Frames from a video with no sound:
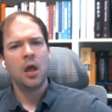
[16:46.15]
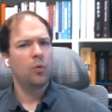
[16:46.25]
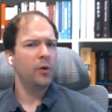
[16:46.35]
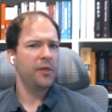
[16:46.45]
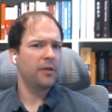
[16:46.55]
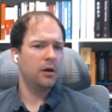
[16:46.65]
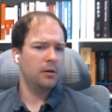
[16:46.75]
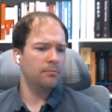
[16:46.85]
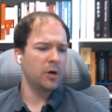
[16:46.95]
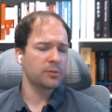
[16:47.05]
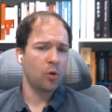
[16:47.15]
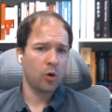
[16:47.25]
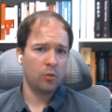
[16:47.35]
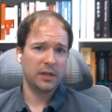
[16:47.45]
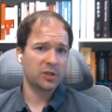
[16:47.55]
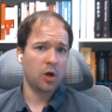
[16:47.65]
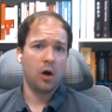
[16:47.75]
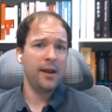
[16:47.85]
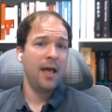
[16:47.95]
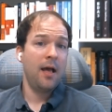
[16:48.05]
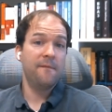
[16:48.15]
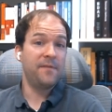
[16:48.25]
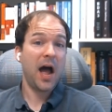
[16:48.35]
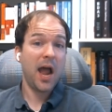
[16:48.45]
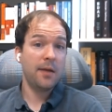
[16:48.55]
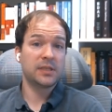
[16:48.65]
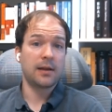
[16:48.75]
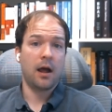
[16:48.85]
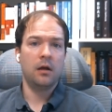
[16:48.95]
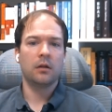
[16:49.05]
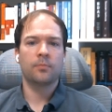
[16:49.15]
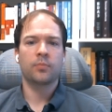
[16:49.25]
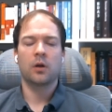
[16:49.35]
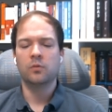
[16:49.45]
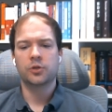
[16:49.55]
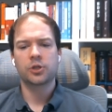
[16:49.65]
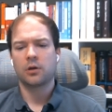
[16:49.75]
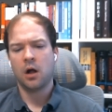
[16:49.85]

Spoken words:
with a much more, let's call it, vibe style approach.